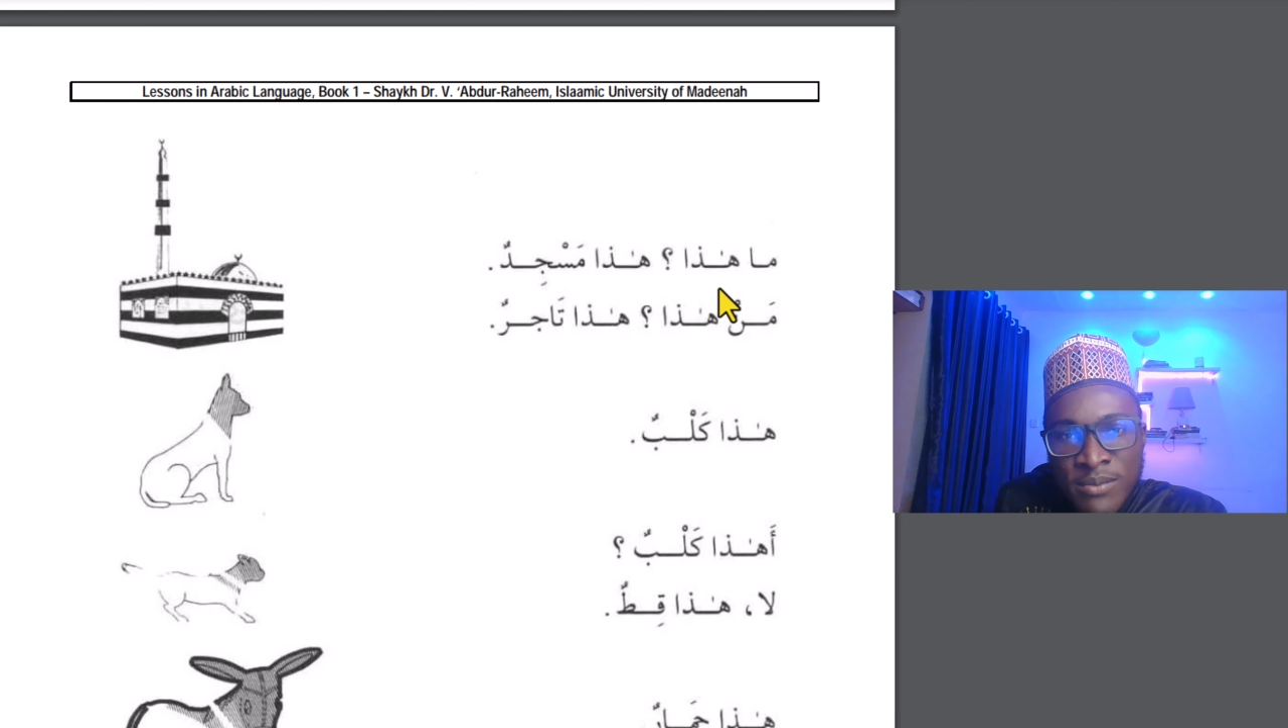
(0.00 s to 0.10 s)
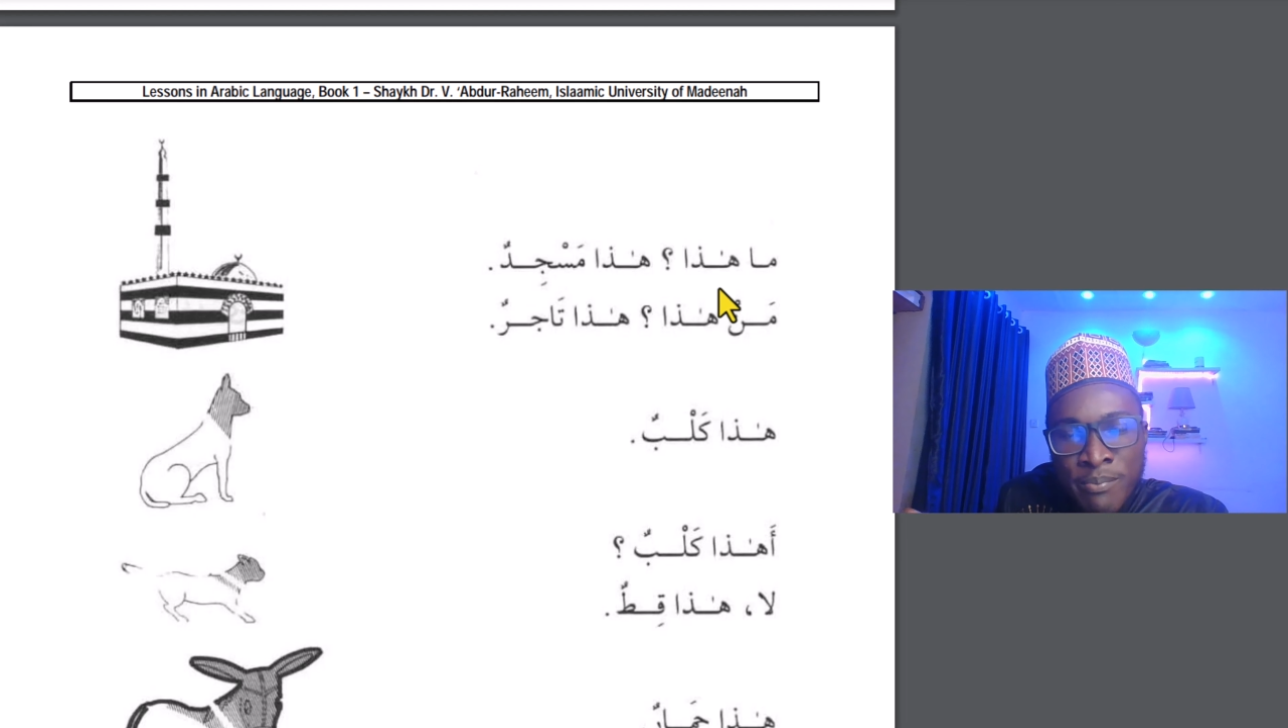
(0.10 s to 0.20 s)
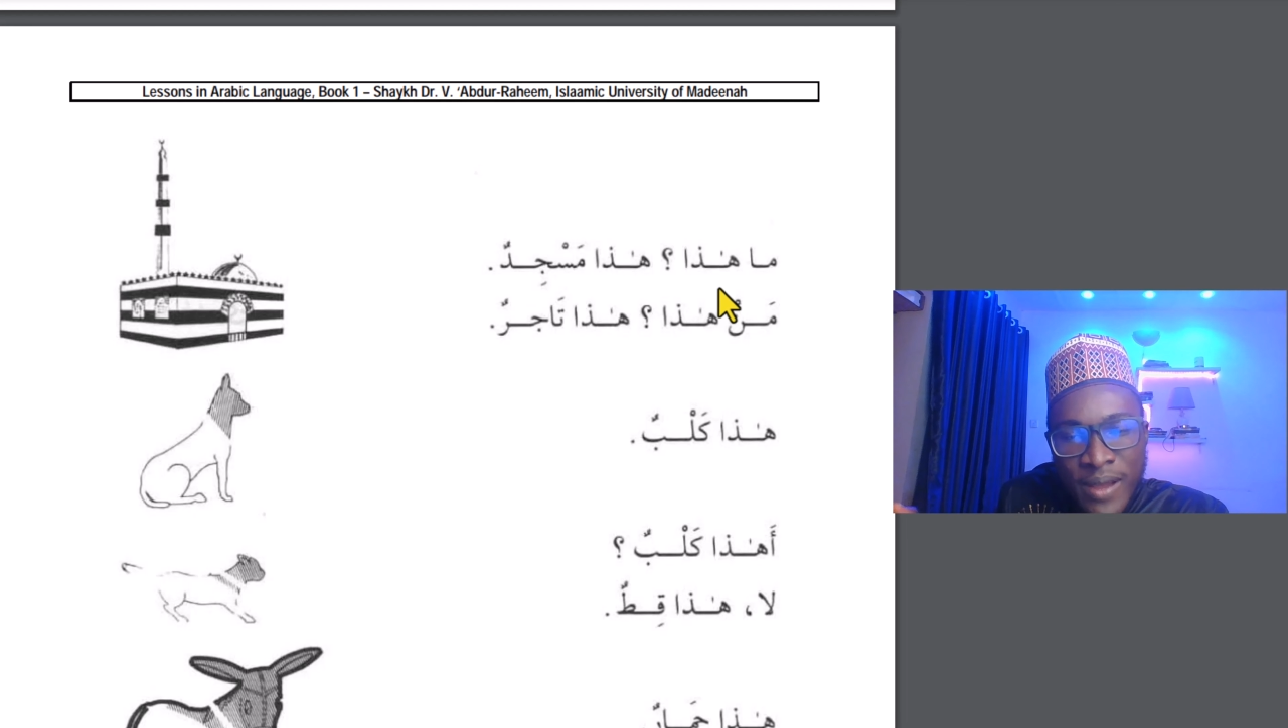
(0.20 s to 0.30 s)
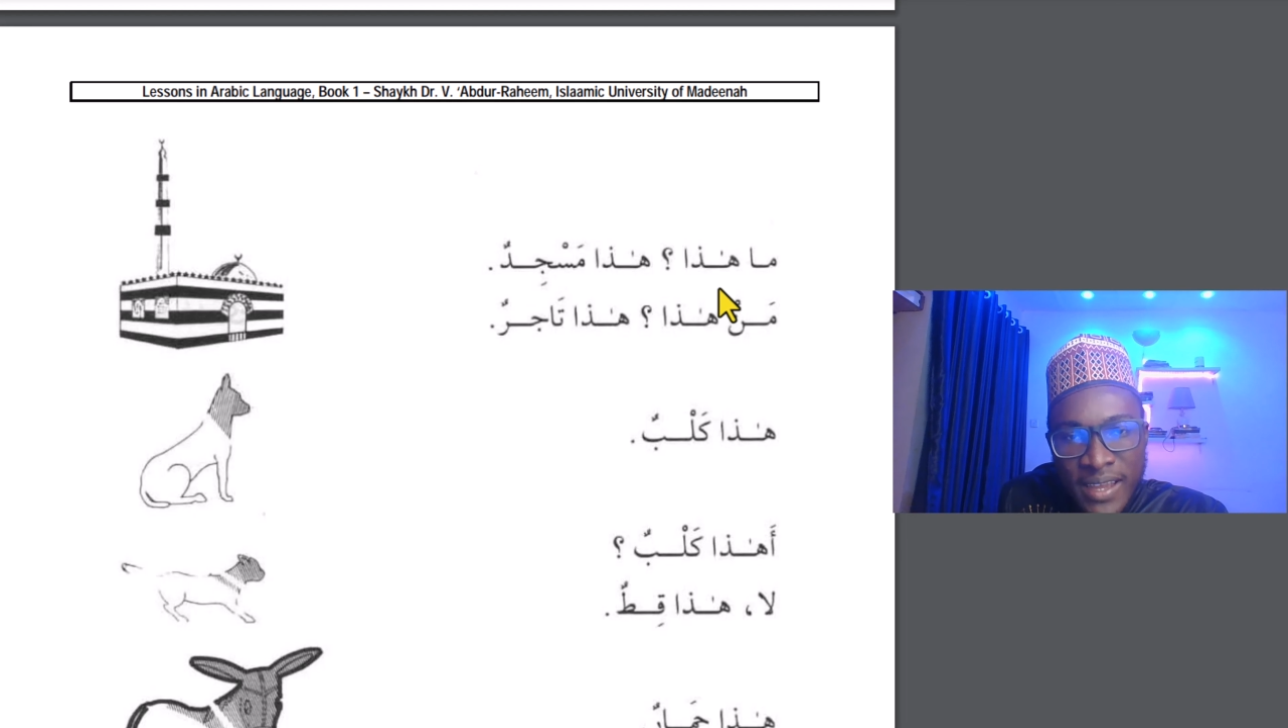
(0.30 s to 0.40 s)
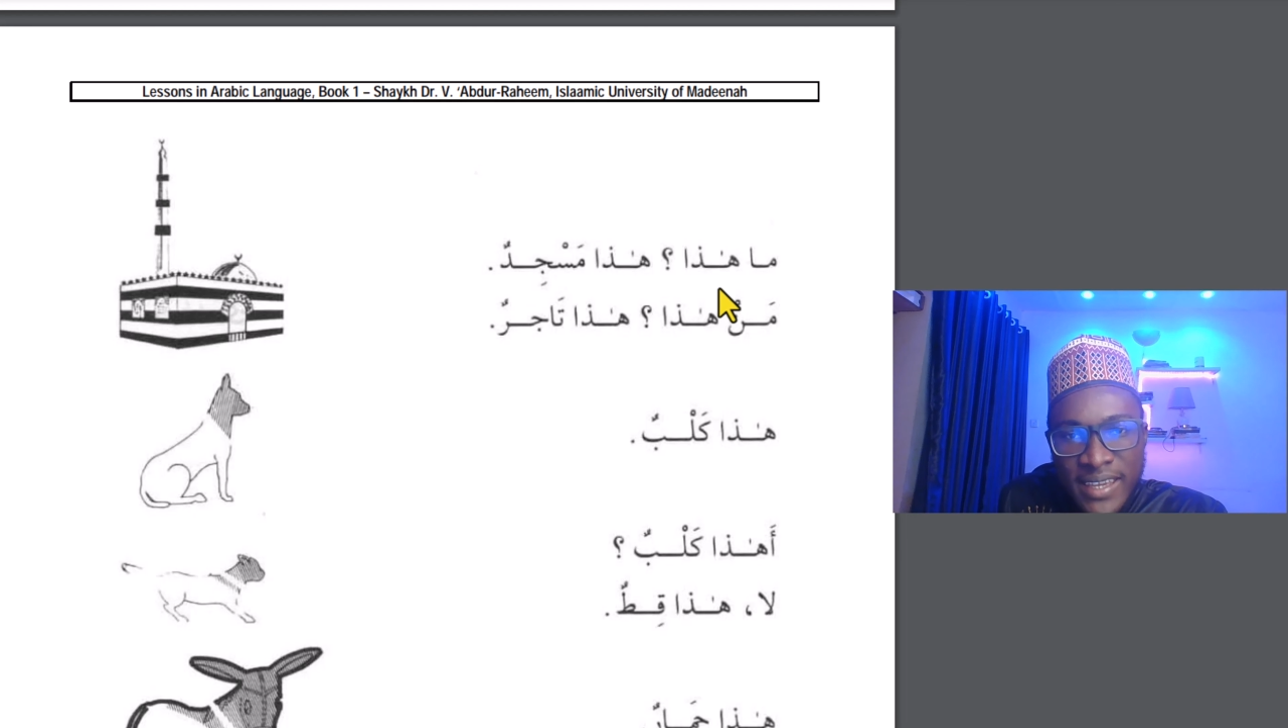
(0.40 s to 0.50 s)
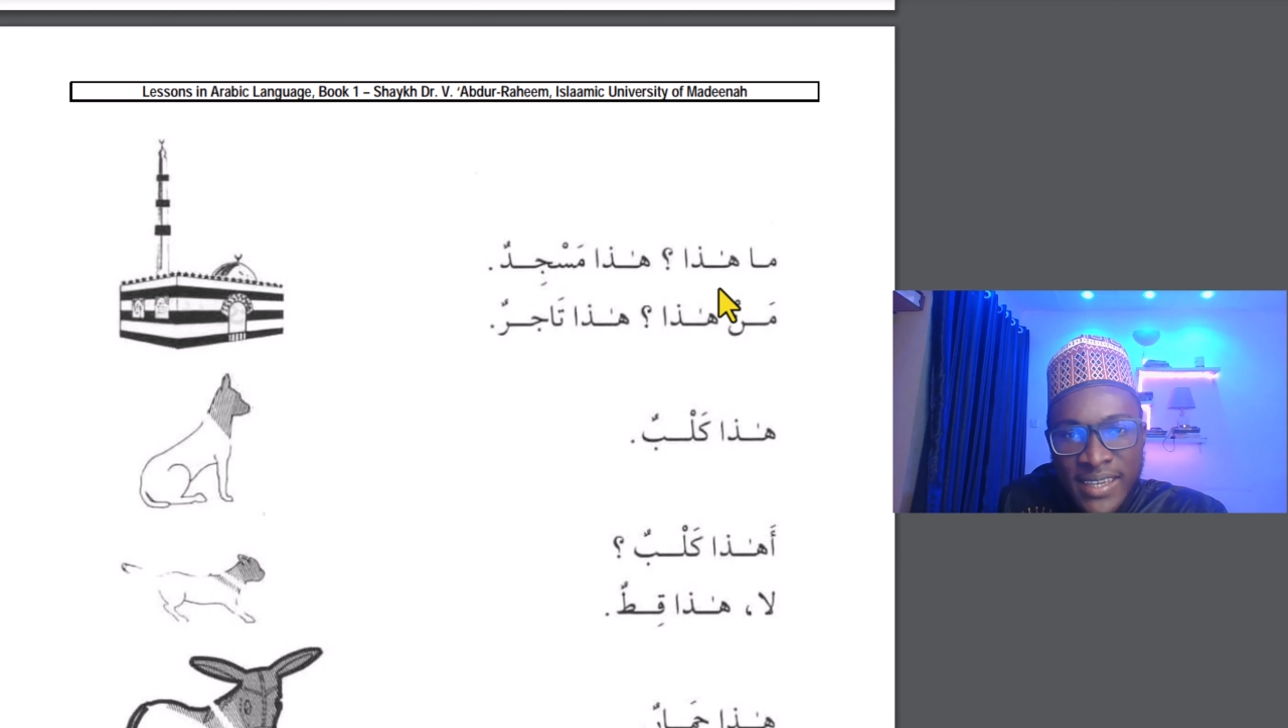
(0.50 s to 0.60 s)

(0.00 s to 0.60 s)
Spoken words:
back